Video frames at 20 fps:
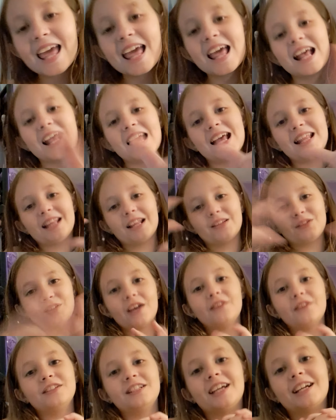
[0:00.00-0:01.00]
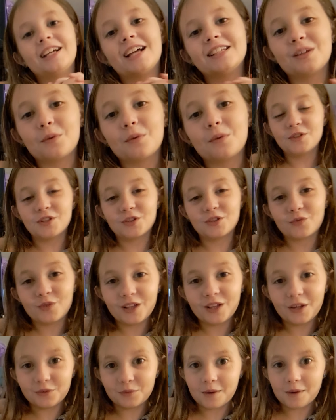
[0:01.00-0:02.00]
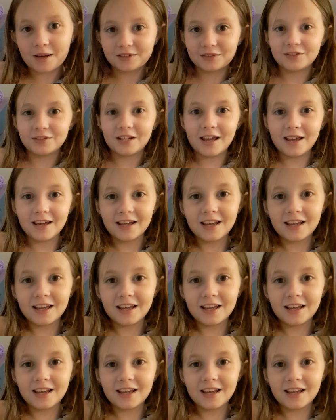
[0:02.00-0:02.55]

And that's what I have today, guys. I hope you video. It's an awesome day.